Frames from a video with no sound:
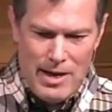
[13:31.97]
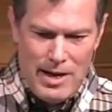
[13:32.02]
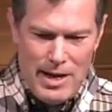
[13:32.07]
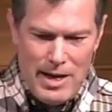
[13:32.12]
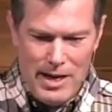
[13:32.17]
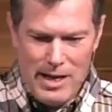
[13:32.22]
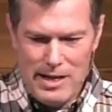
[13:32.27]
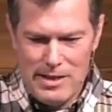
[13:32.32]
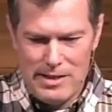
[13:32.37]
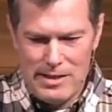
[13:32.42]

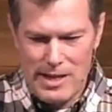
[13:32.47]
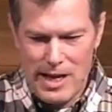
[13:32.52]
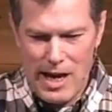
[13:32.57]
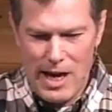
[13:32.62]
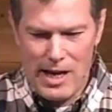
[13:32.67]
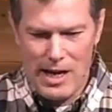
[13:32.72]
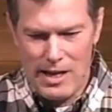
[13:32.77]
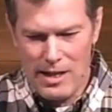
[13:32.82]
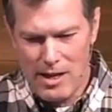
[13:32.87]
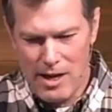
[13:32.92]
And he's
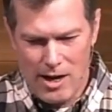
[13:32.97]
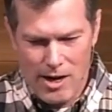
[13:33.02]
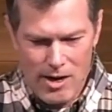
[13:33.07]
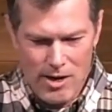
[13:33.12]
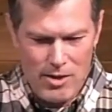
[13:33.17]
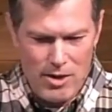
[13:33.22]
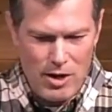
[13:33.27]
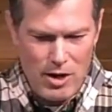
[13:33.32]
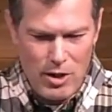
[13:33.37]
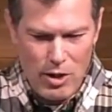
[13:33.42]
standing there
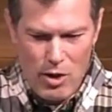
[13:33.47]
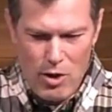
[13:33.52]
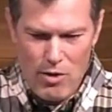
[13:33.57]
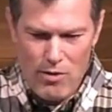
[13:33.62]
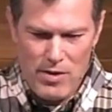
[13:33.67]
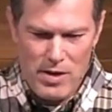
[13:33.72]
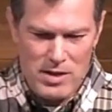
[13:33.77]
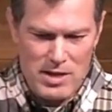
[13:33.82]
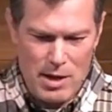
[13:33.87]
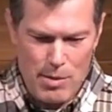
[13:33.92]
in the glow of
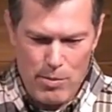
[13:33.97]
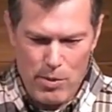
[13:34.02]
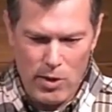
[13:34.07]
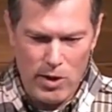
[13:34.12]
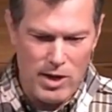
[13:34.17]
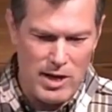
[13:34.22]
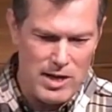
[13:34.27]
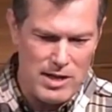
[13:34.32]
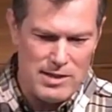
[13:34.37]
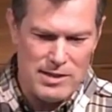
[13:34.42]
the temple
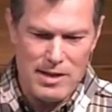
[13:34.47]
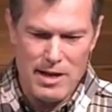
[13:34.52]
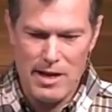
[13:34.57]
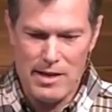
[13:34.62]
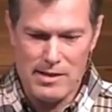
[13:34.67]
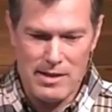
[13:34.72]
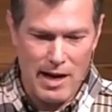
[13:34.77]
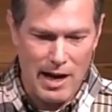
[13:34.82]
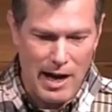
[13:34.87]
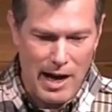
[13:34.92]
and he
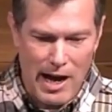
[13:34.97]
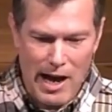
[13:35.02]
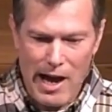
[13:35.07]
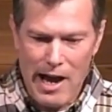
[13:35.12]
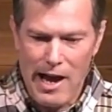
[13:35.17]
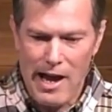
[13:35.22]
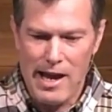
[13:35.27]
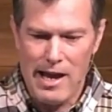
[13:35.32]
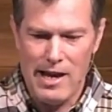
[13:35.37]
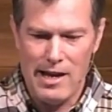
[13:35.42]
says,
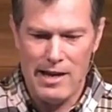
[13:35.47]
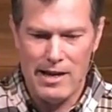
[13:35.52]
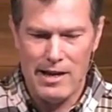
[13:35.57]
I